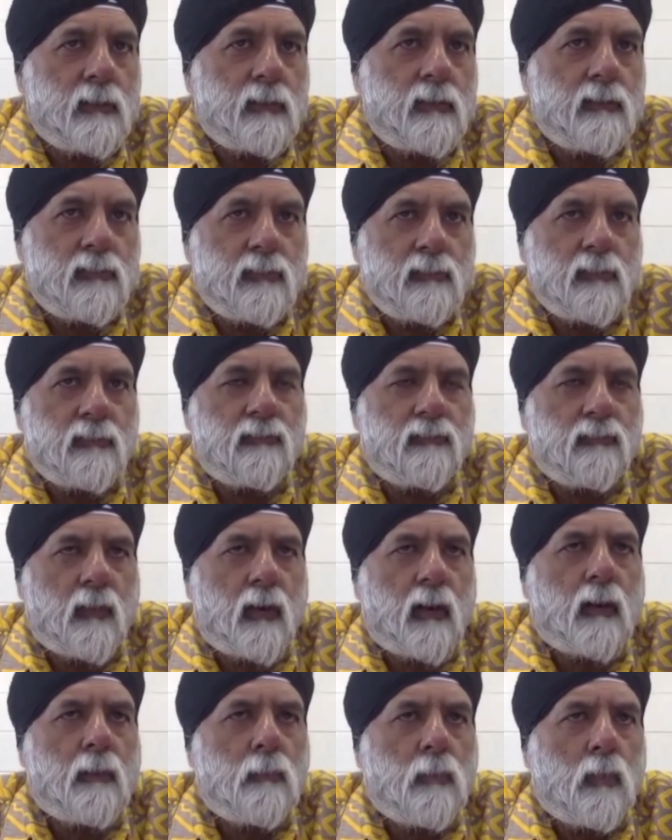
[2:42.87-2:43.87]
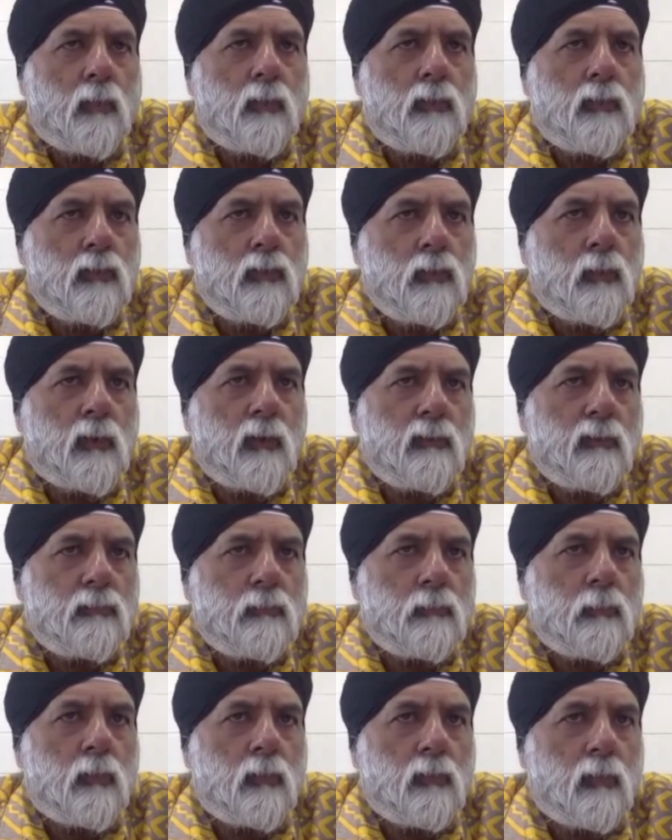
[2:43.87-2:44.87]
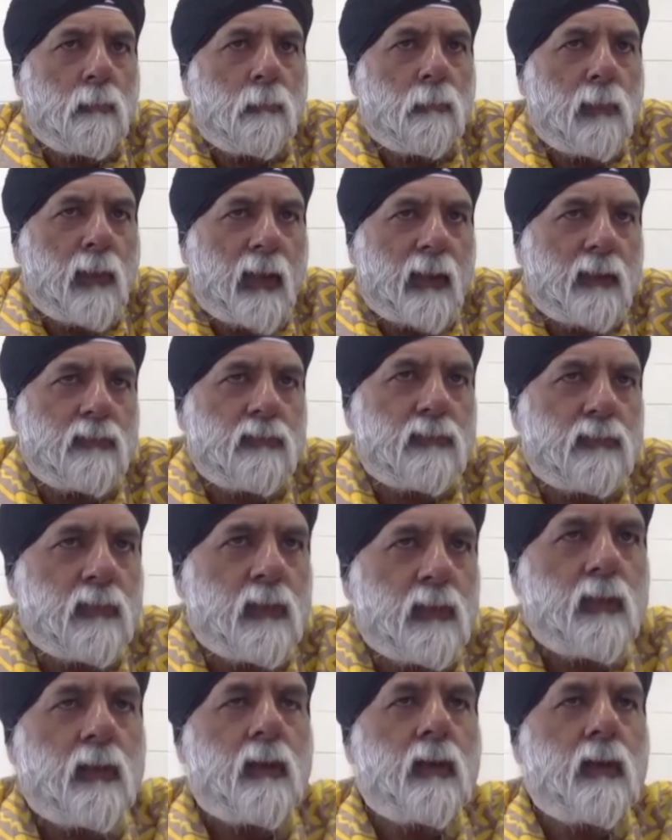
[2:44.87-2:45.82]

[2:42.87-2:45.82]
This is a far more nuanced, more complex.